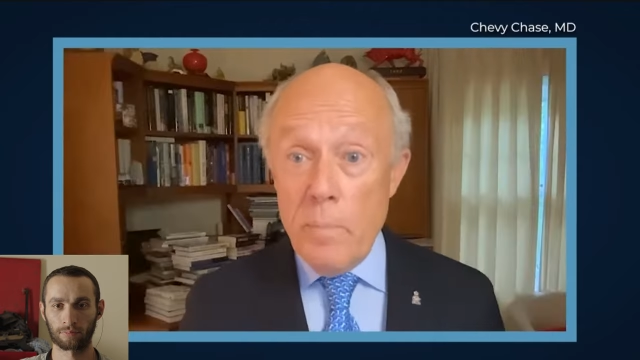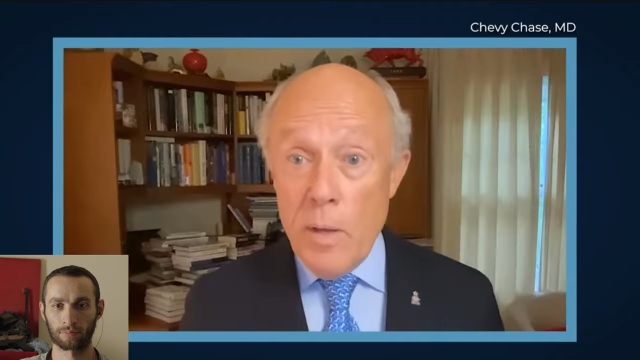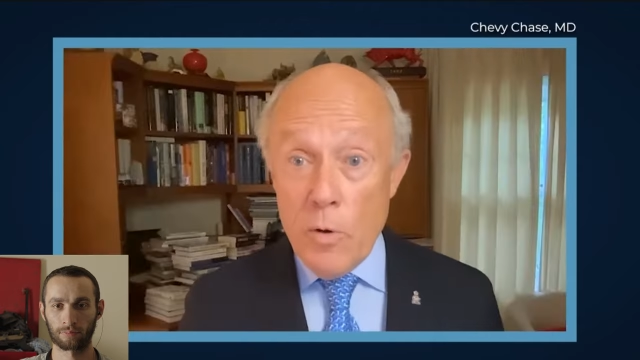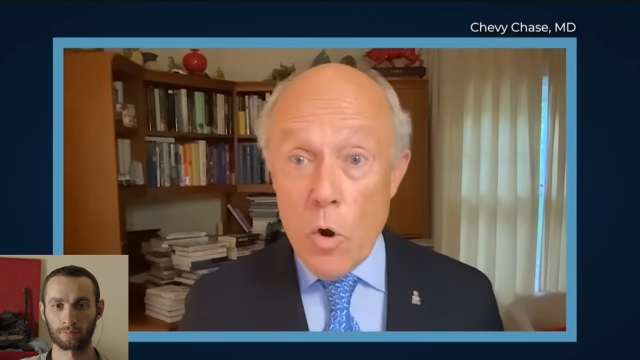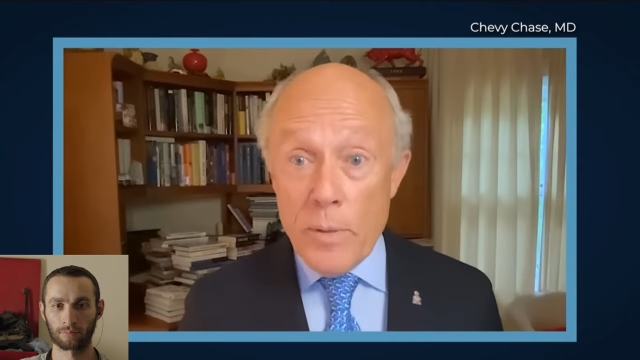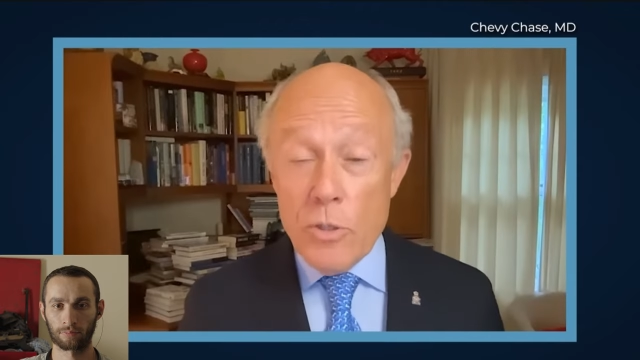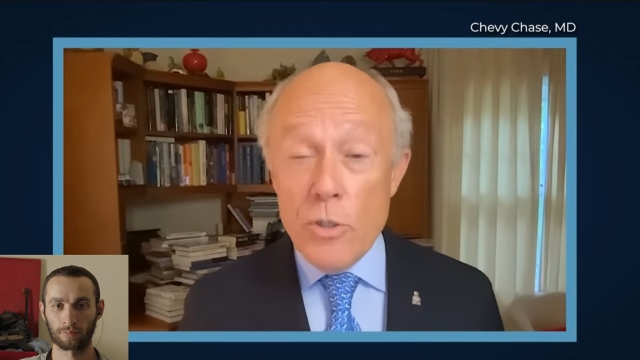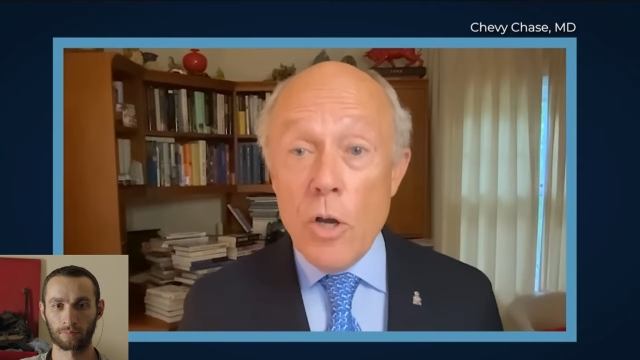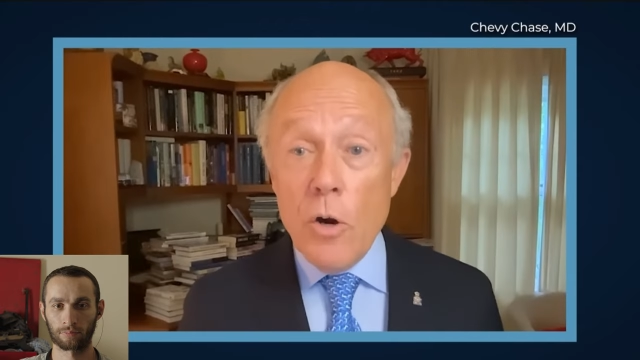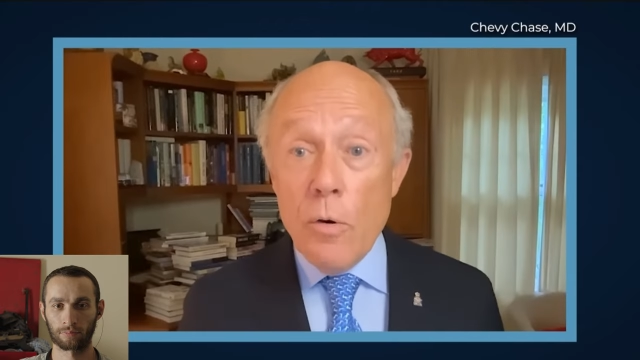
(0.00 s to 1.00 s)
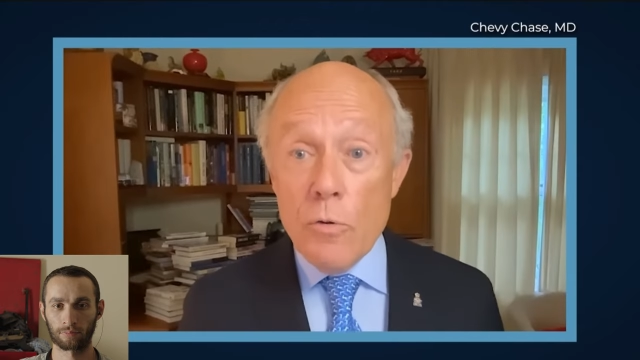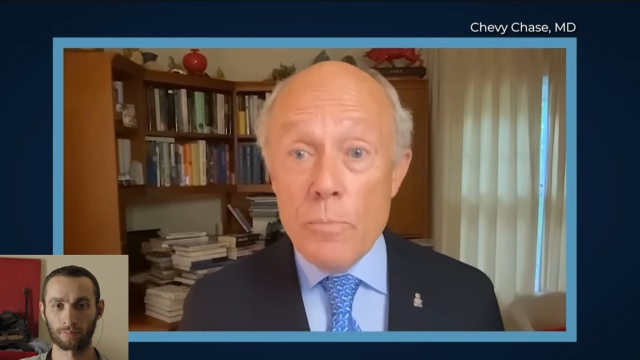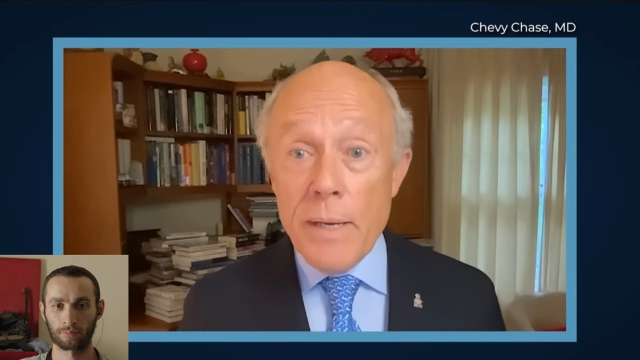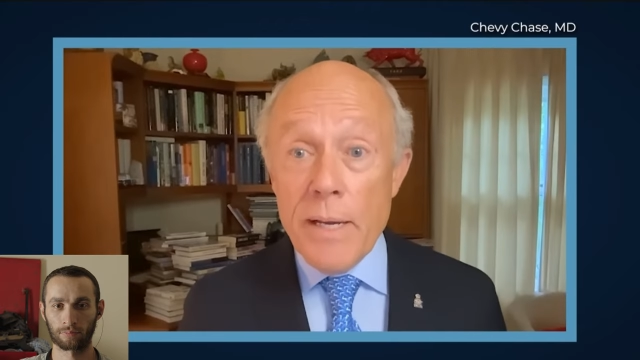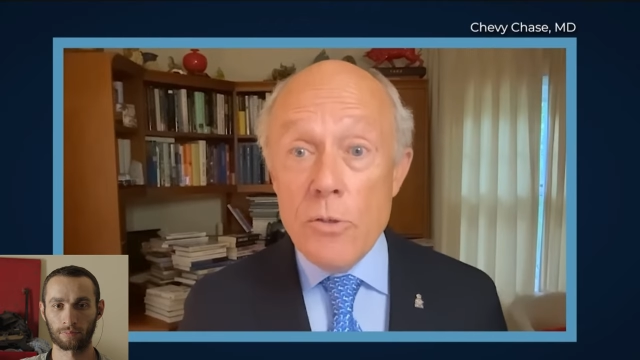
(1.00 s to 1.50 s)
Speaker 1: and open stoves
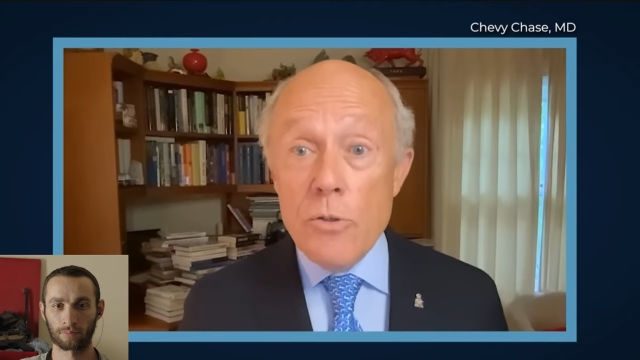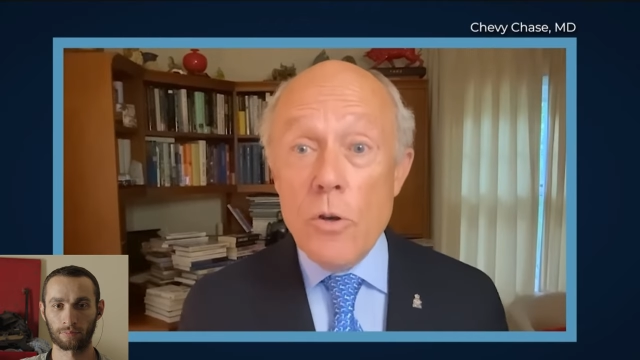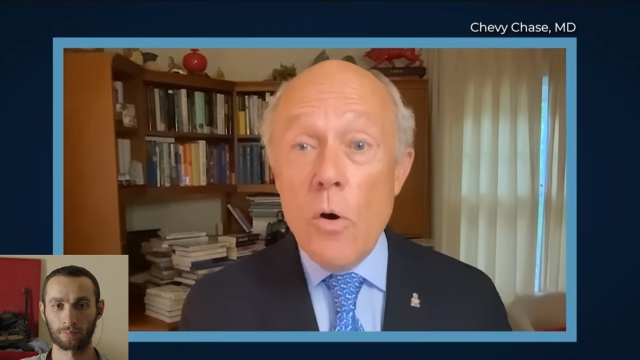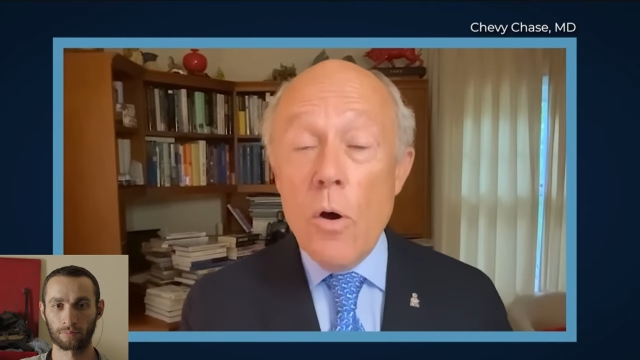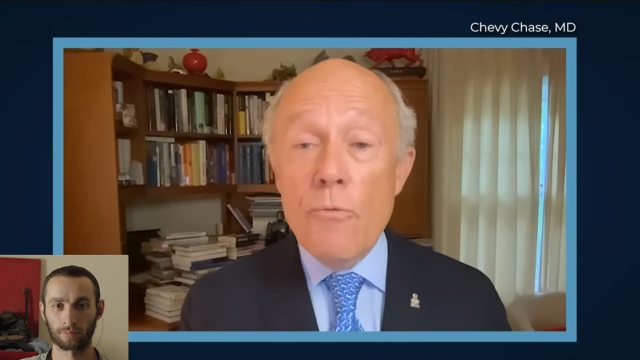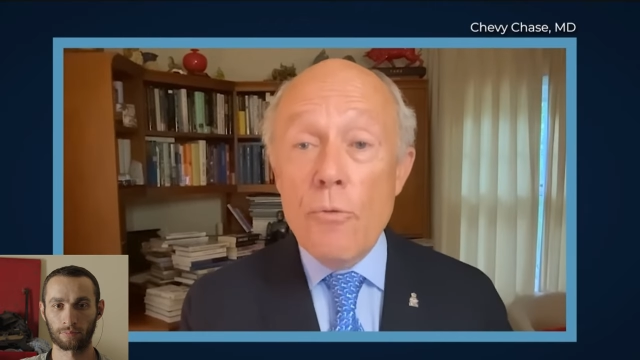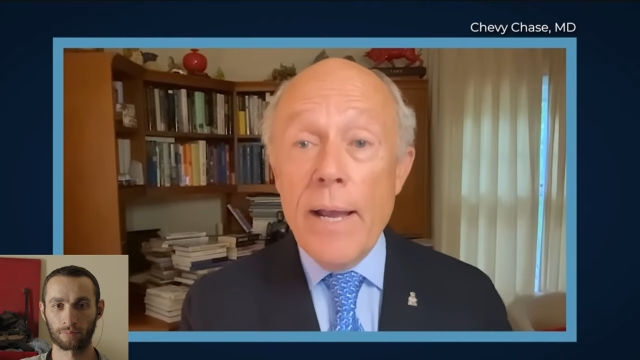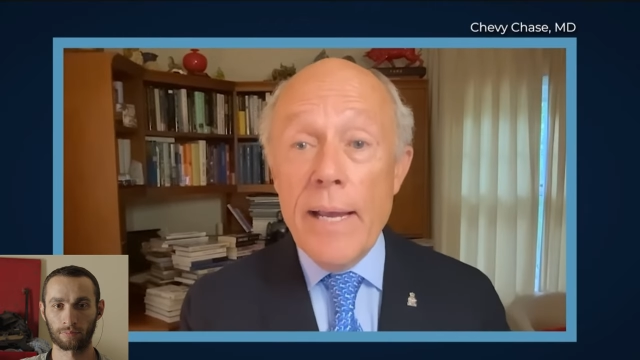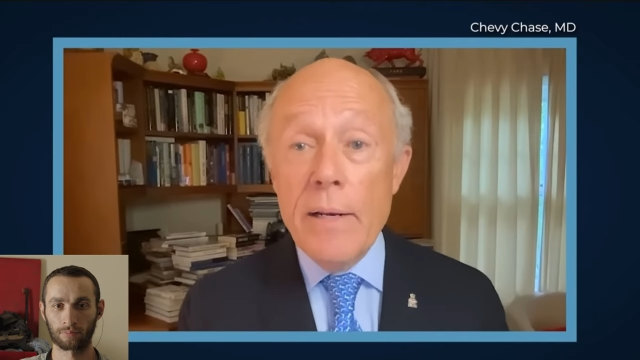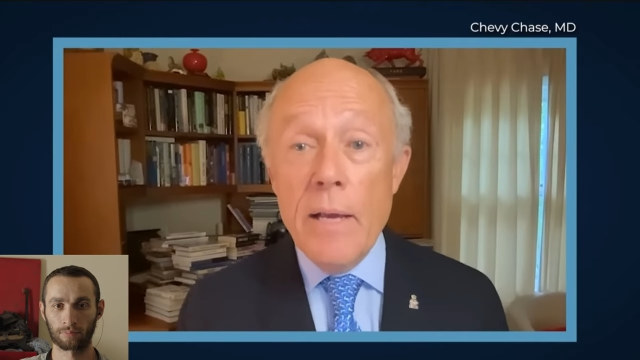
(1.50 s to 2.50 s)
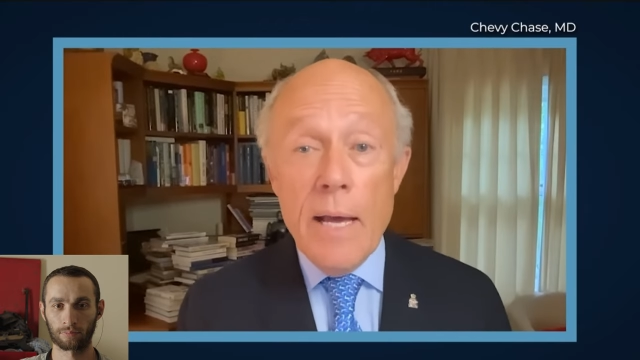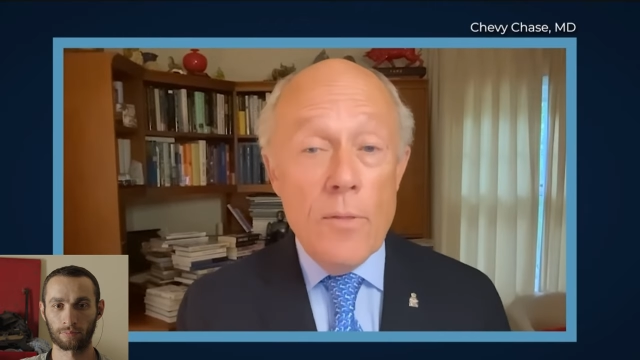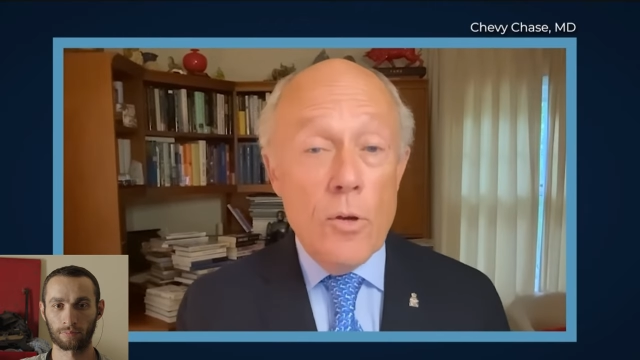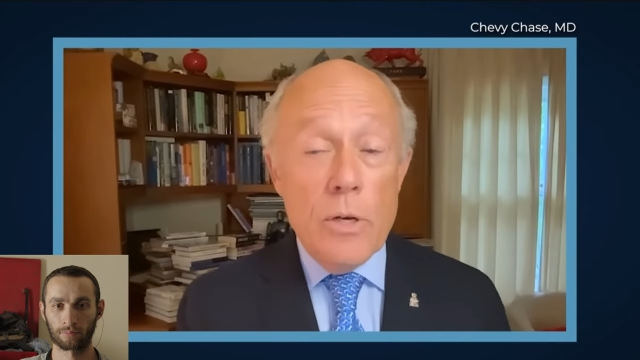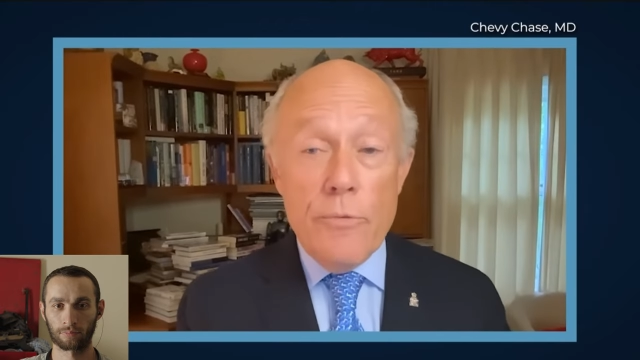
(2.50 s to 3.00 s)
because they're so afraid they're
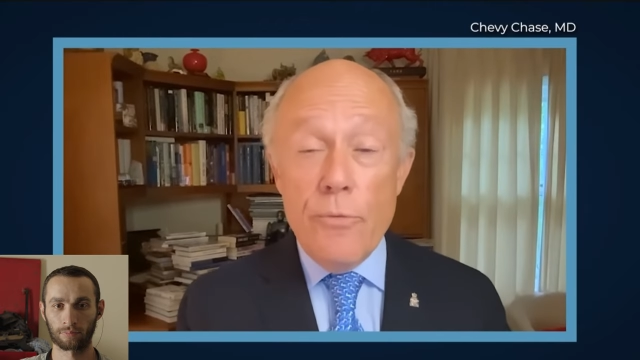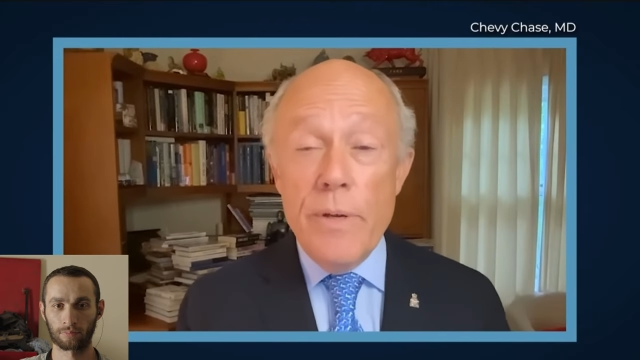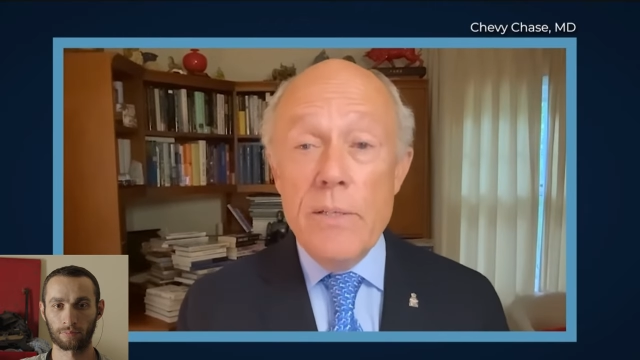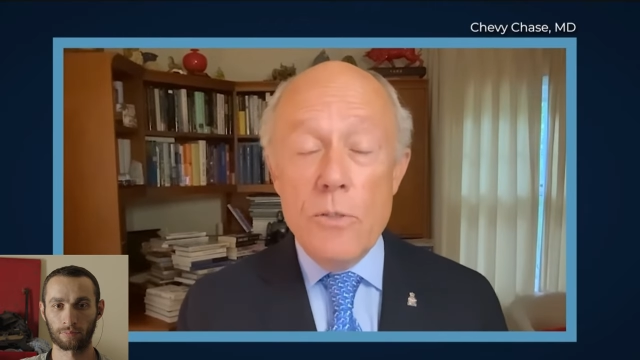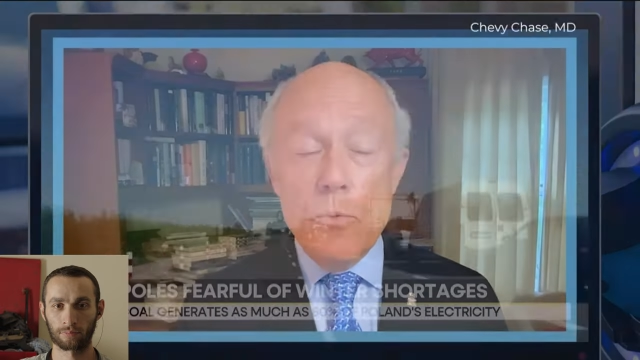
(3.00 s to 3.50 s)
going to freeze this